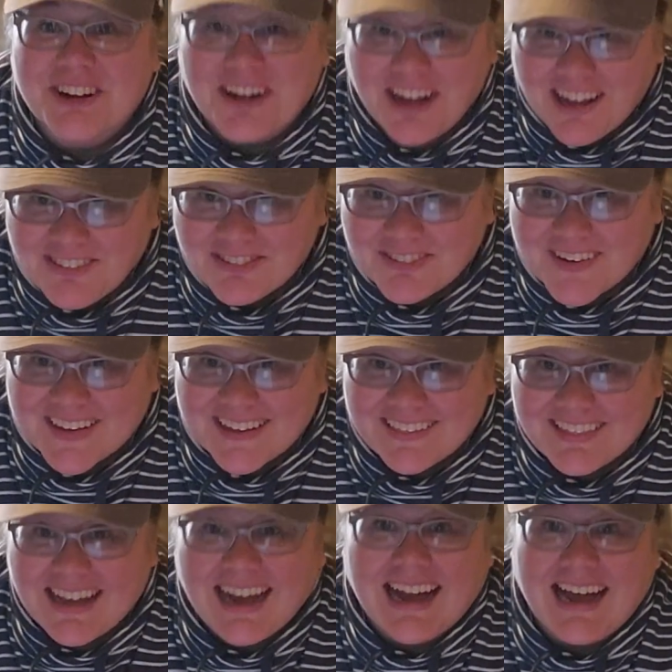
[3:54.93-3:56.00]
off with,
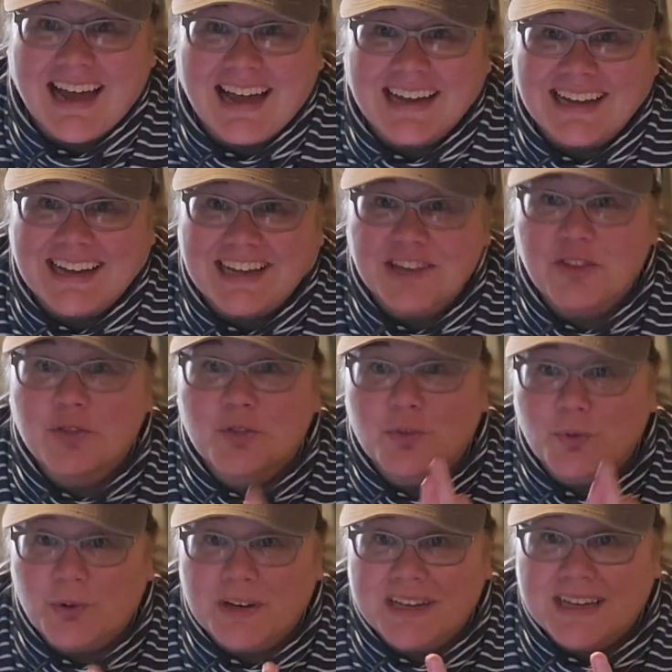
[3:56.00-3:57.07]
I need
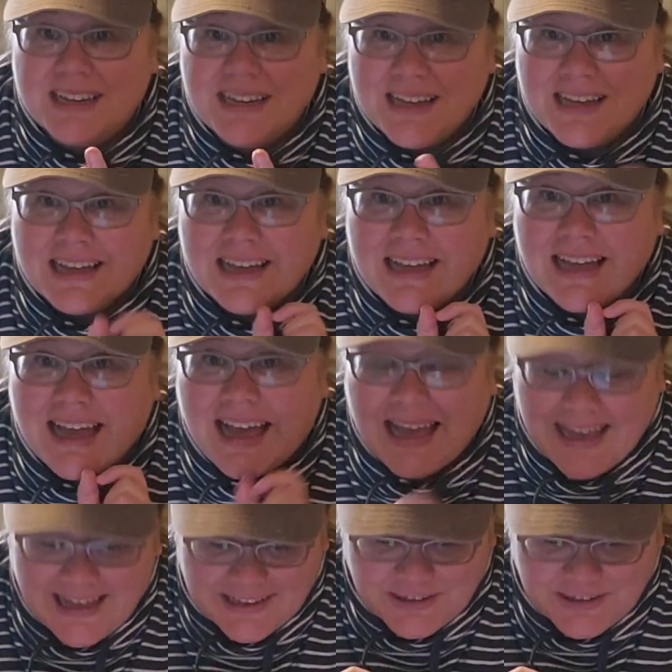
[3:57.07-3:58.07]
3 egg